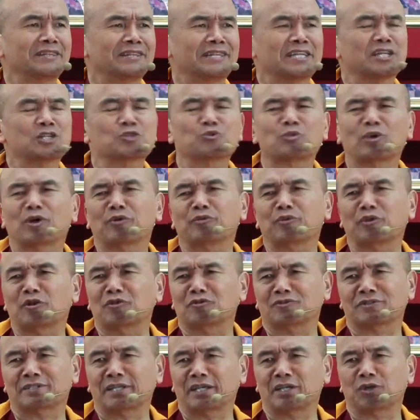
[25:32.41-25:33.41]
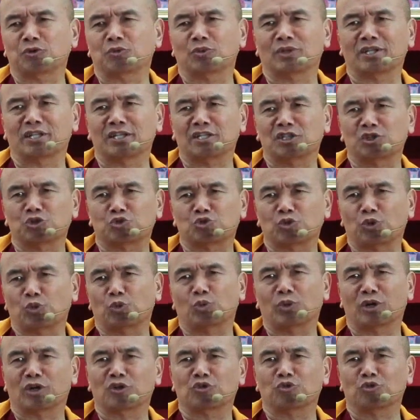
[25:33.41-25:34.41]
there's one way of saying whether these two are
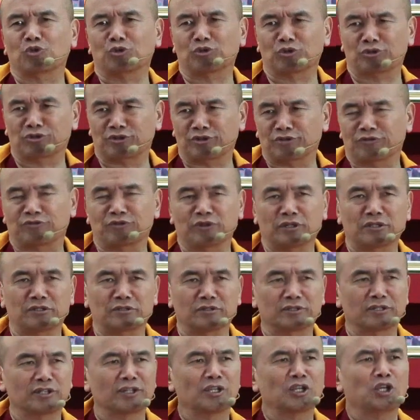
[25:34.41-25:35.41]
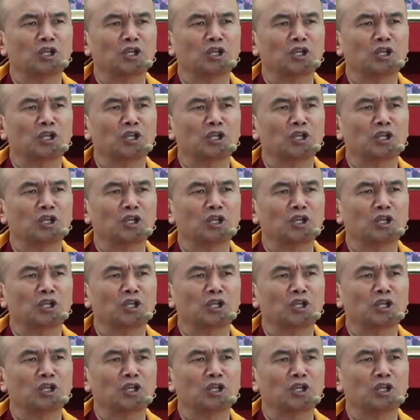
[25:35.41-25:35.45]
one or different.